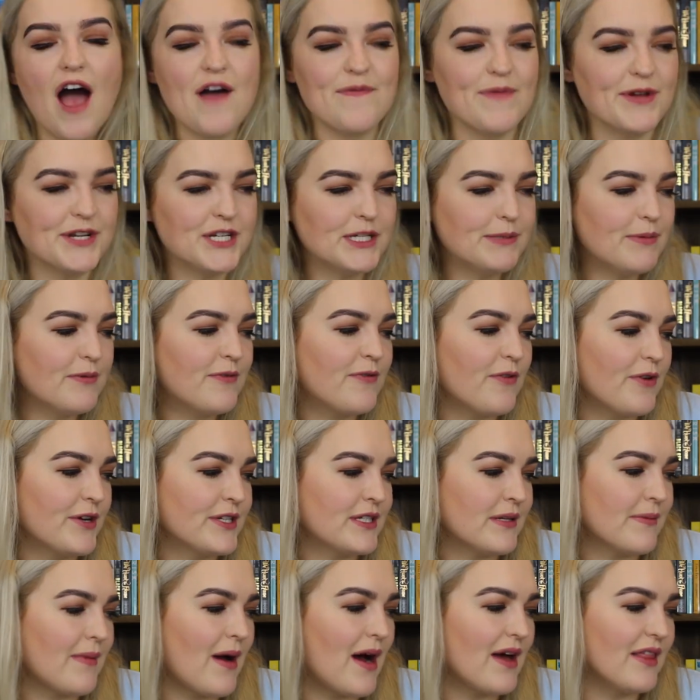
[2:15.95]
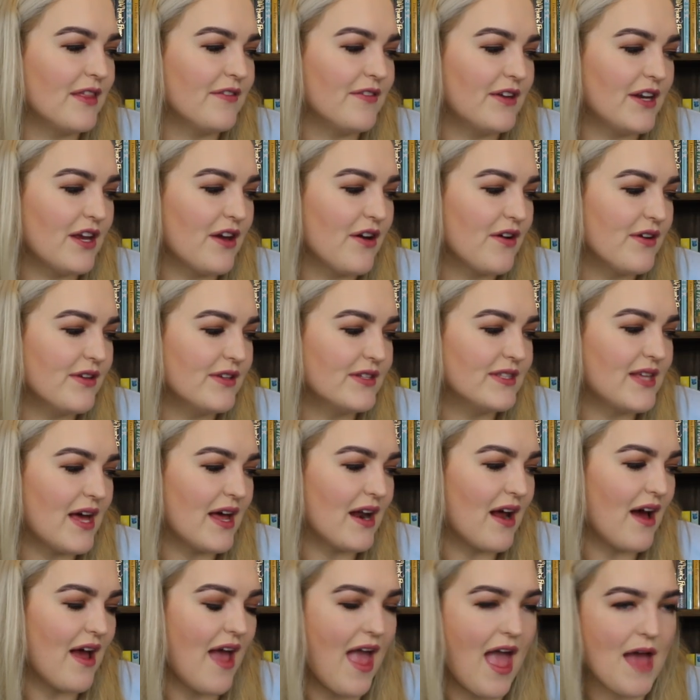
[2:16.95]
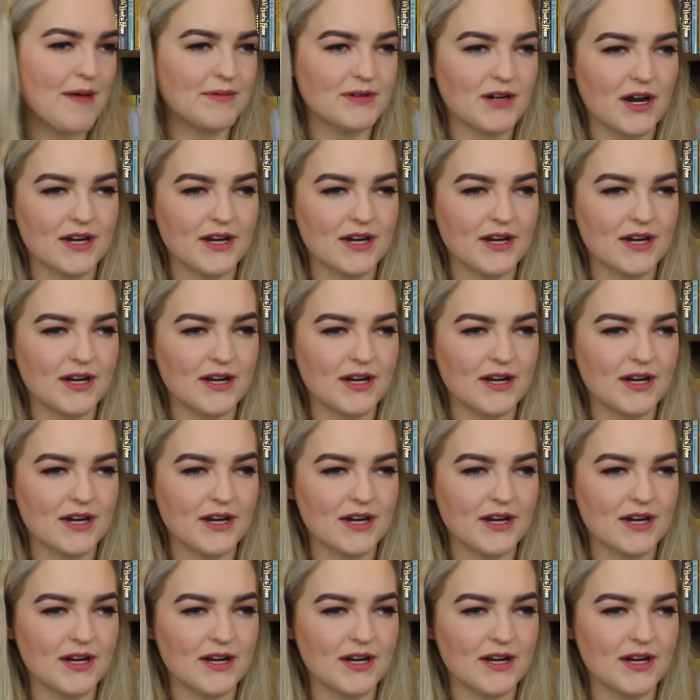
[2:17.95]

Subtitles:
I've mentioned before in some of my other videos that I am